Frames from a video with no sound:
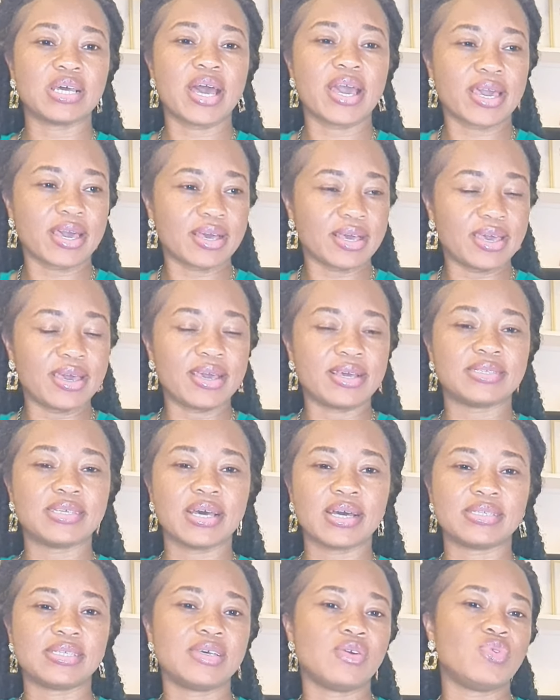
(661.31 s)
I can get a
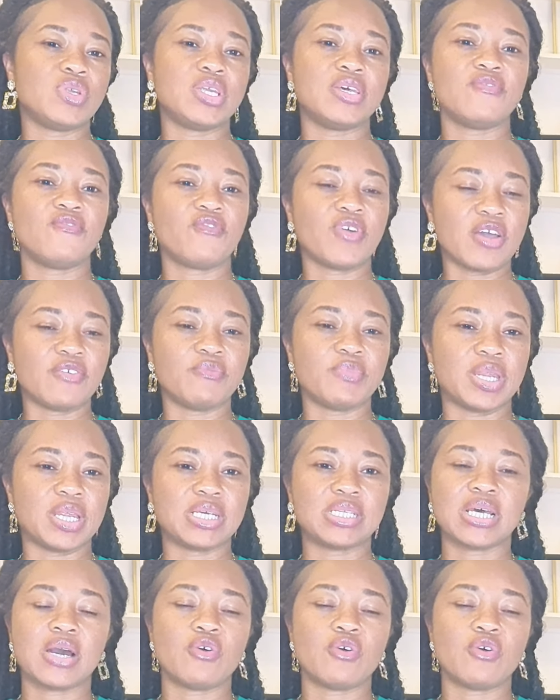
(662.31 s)
taxi within 5 minutes.